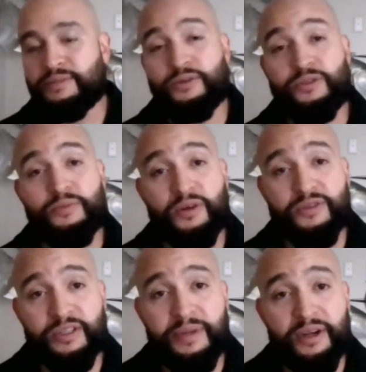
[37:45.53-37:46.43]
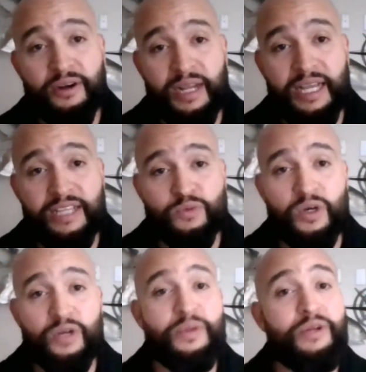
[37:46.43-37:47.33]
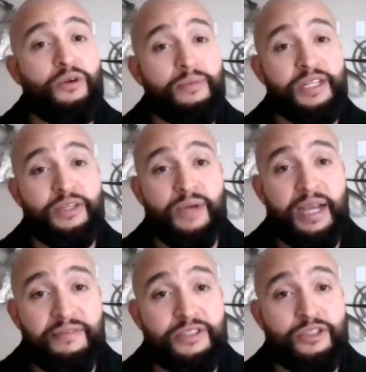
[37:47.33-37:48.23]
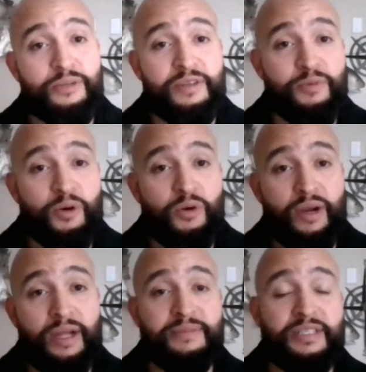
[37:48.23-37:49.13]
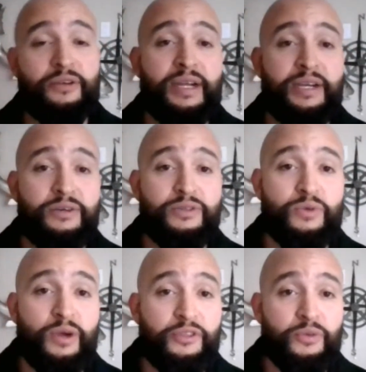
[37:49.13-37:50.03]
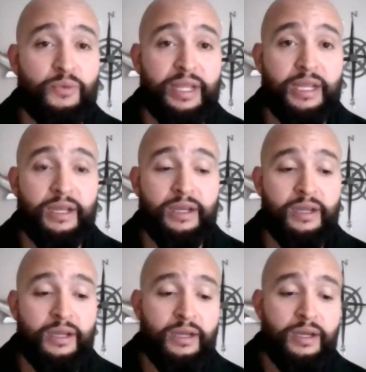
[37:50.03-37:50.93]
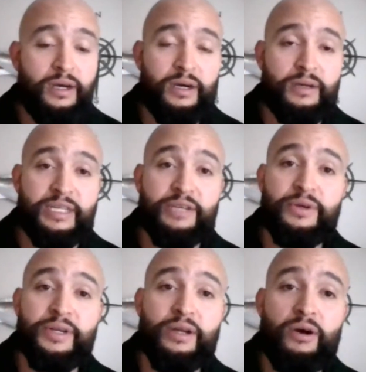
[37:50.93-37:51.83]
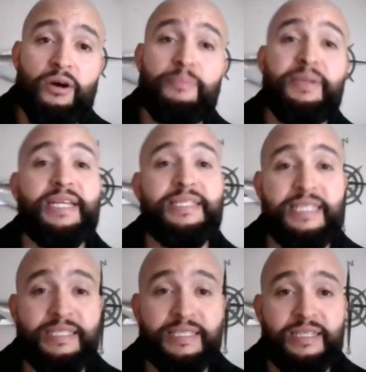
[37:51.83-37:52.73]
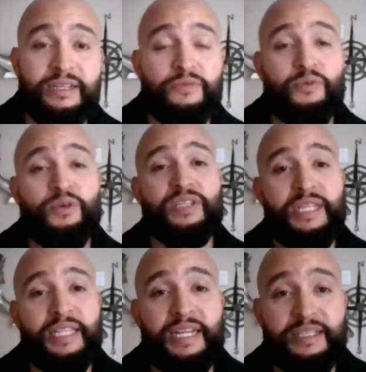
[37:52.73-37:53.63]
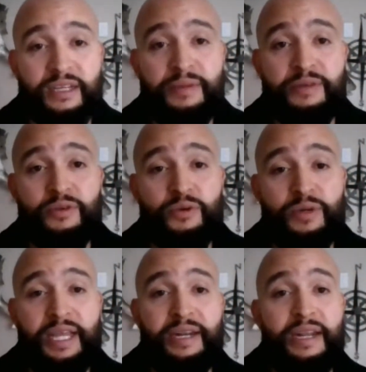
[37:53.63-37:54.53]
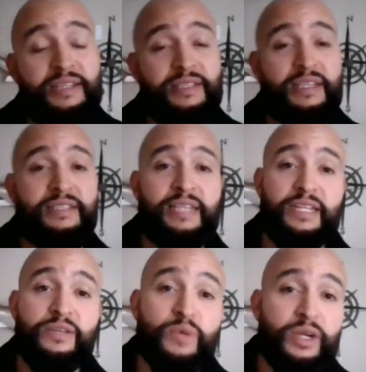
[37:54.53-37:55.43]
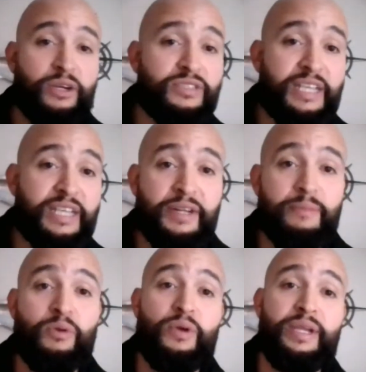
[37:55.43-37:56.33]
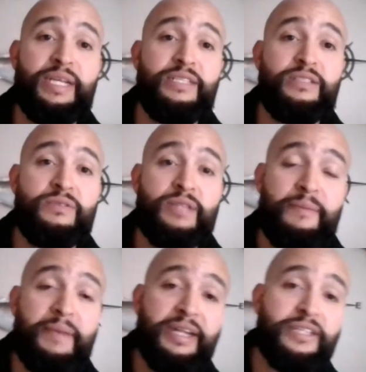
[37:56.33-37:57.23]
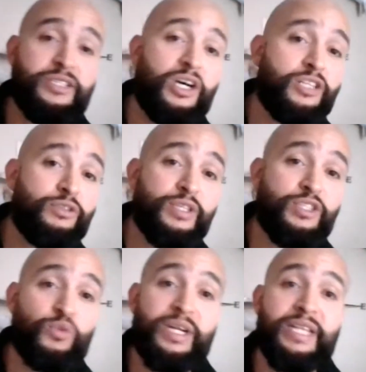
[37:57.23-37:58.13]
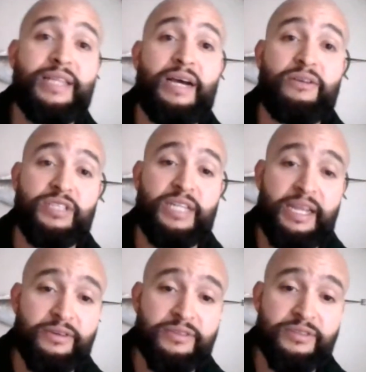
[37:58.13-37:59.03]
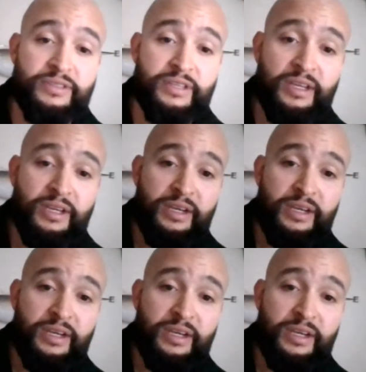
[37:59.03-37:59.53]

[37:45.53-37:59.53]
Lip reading: So tomorrow's going to be our last one. We normally do have interpretive programs that are held throughout the week during our peak season. Unfortunately, that is coming to an end. As I stated, we are 7 employees that manage 120,000 acres.